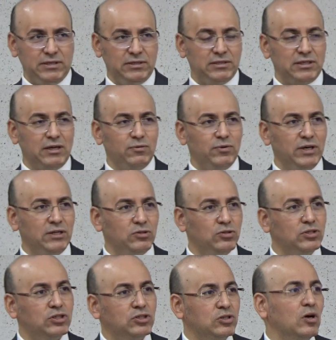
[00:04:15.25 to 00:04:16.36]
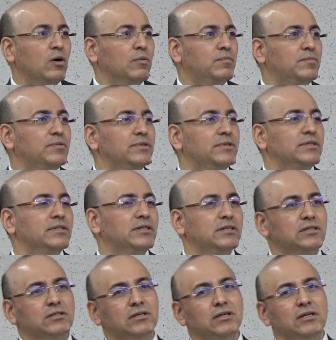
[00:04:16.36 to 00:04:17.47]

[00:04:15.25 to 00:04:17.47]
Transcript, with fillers: in some way to stop this